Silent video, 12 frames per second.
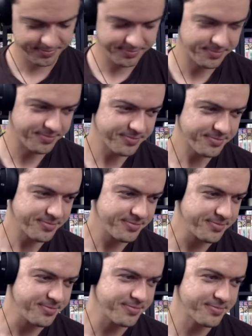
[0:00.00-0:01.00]

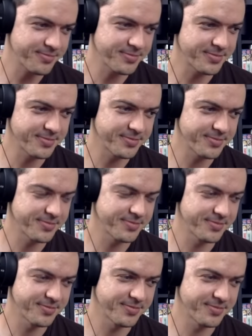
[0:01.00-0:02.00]

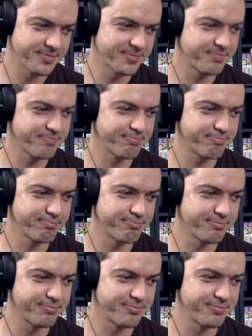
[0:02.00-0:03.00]

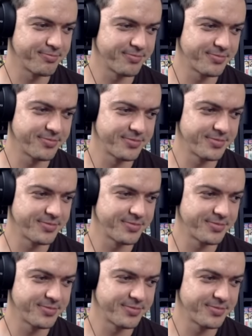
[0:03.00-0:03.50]
(not speaking)